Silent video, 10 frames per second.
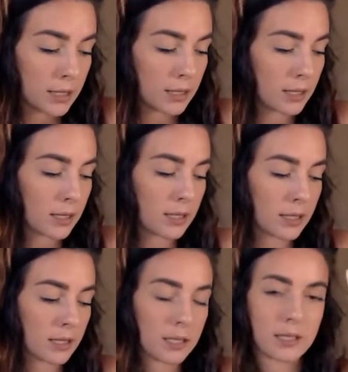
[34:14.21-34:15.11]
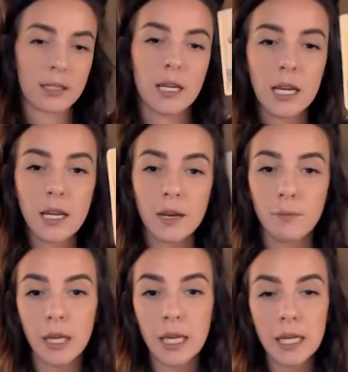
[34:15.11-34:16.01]
This is
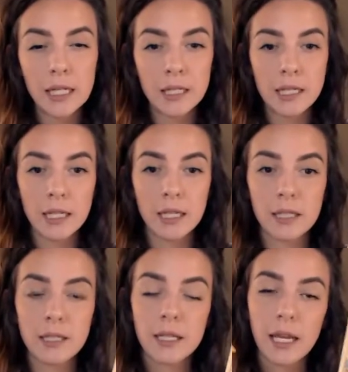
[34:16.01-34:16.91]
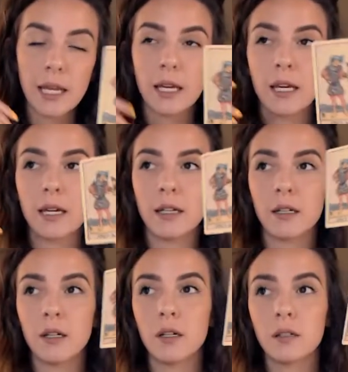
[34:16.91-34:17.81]
being innocent
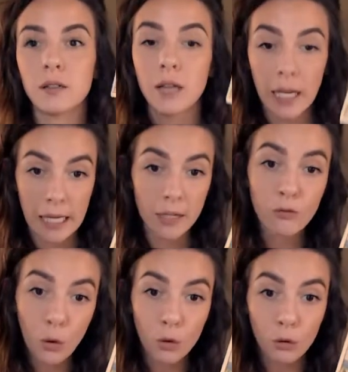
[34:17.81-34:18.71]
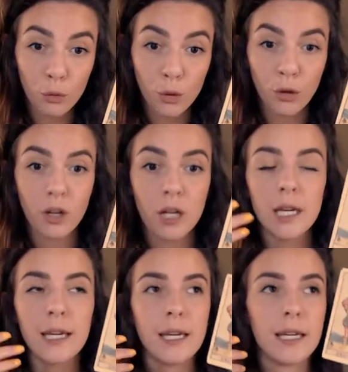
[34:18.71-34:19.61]
and vulnerable
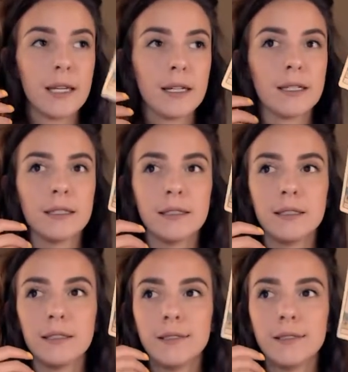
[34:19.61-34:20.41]
and,